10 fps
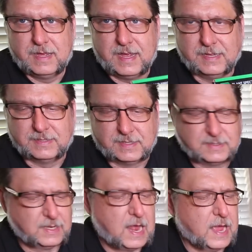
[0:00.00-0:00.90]

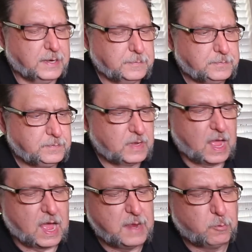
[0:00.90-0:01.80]
this light.
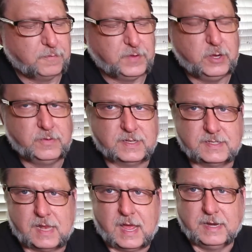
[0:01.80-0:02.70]
I reviewed
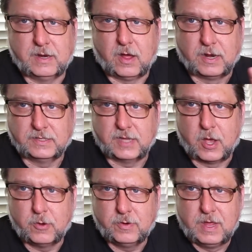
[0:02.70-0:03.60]
this light on its
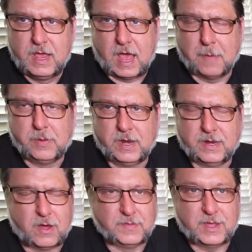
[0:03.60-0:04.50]
own. I put
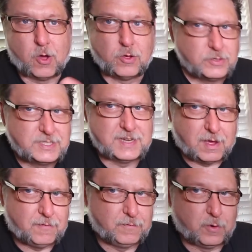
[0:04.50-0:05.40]
it on the old
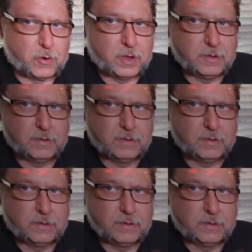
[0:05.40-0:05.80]
style Flora